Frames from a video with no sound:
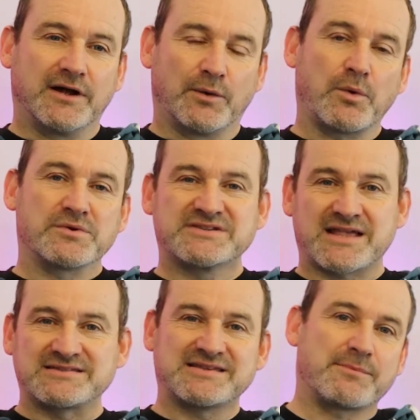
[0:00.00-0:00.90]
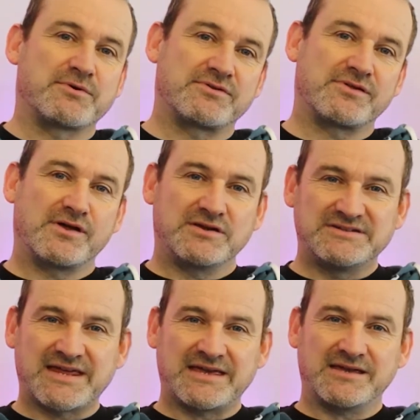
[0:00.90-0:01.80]
What was that Sabbath
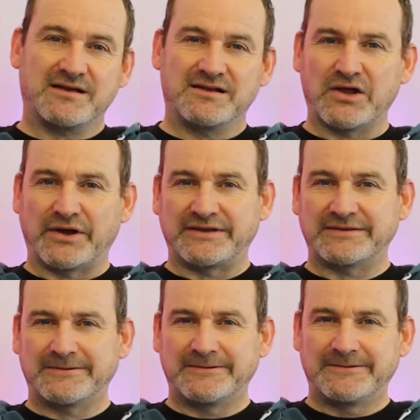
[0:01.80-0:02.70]
day like?